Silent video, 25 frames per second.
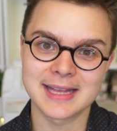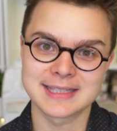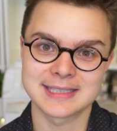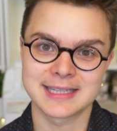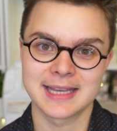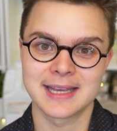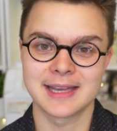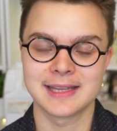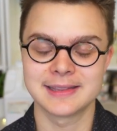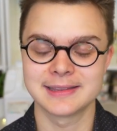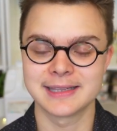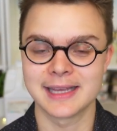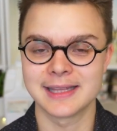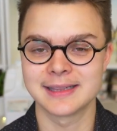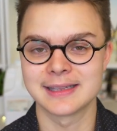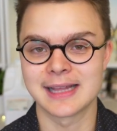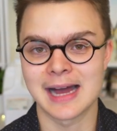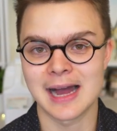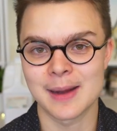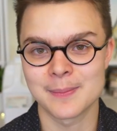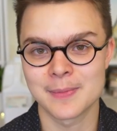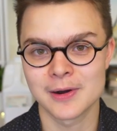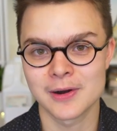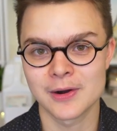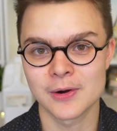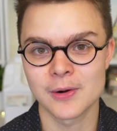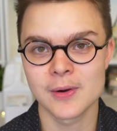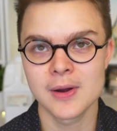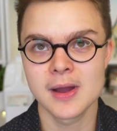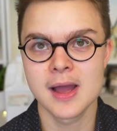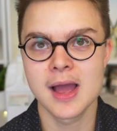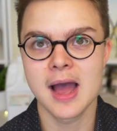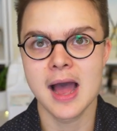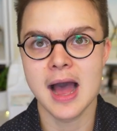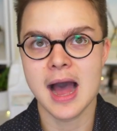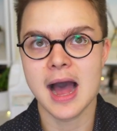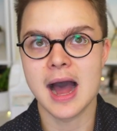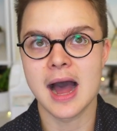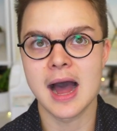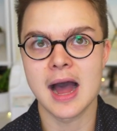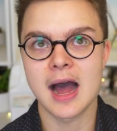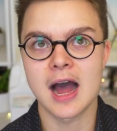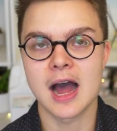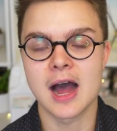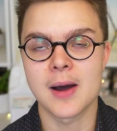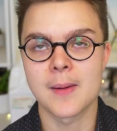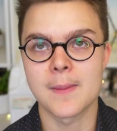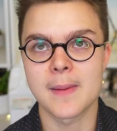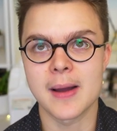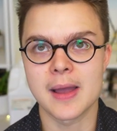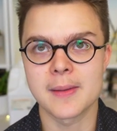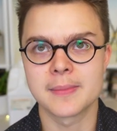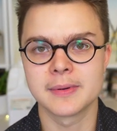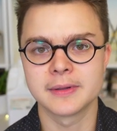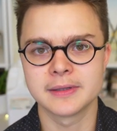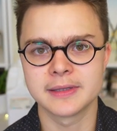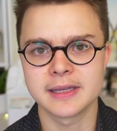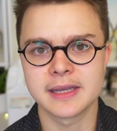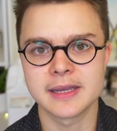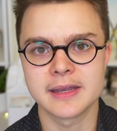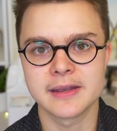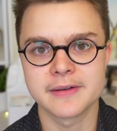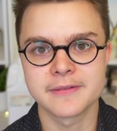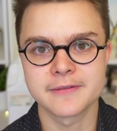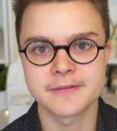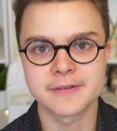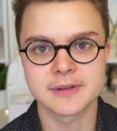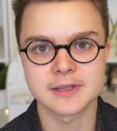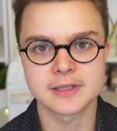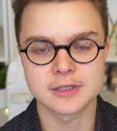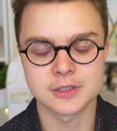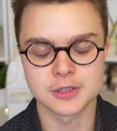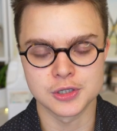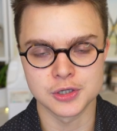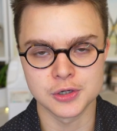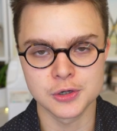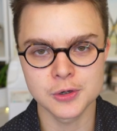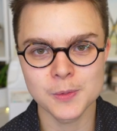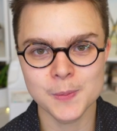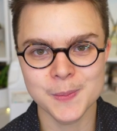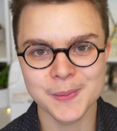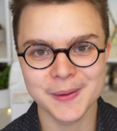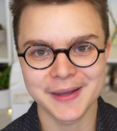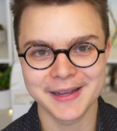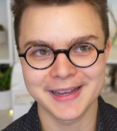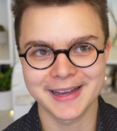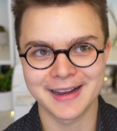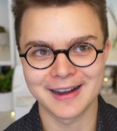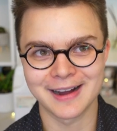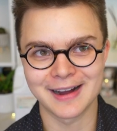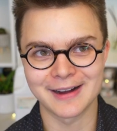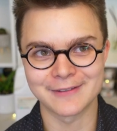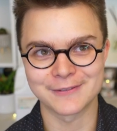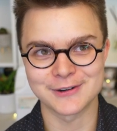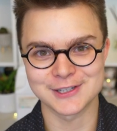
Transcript: It's a Le Labo, um, I believe dupe uh,